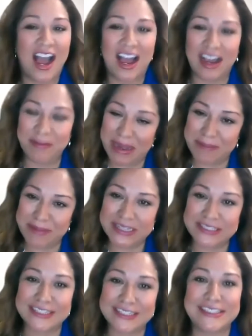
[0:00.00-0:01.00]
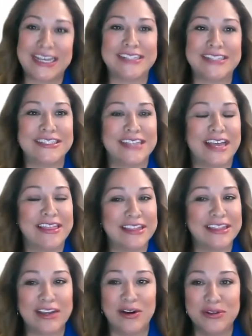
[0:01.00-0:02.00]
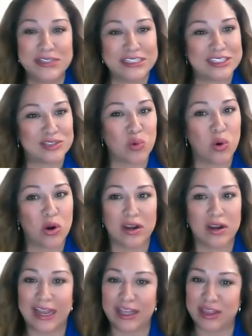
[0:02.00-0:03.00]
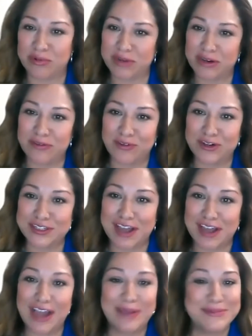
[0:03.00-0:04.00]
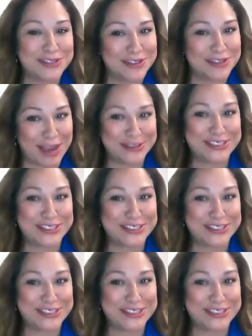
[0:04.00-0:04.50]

uh, my biggest success is I think they only swore like three or four times, so that was